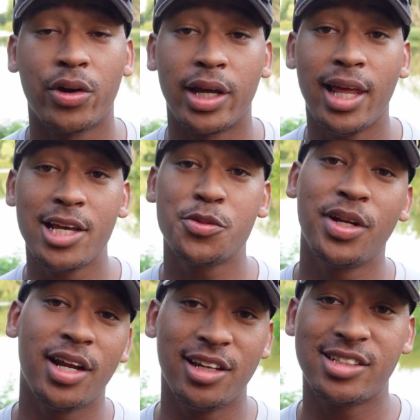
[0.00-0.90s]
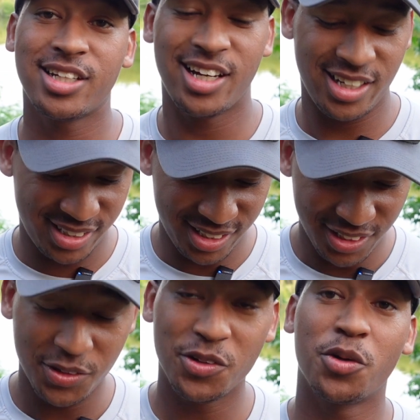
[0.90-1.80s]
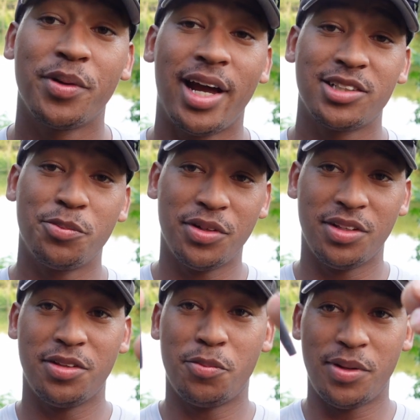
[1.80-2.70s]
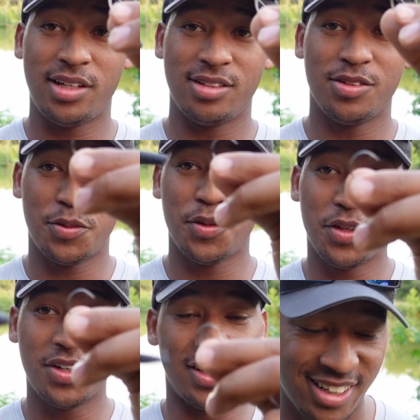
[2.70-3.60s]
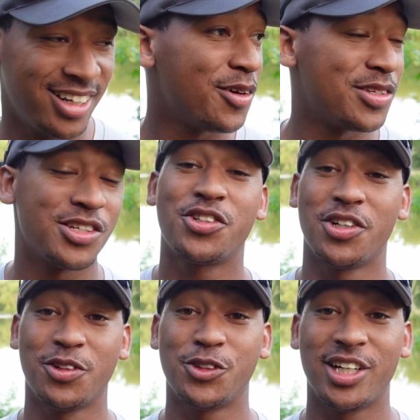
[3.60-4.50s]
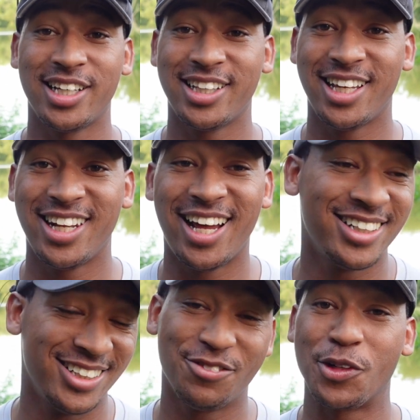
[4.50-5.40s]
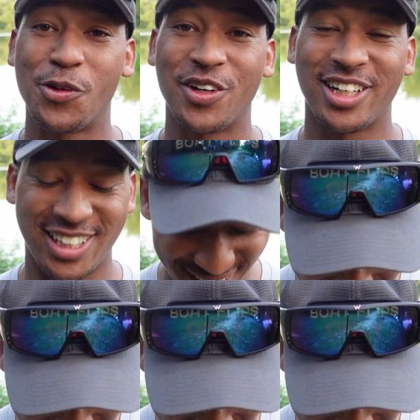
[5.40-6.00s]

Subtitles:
Okay, last but not least, guys, we're gonna be actually putting the bait on the hook. Okay, that was a struggle trying to get that knot recorded.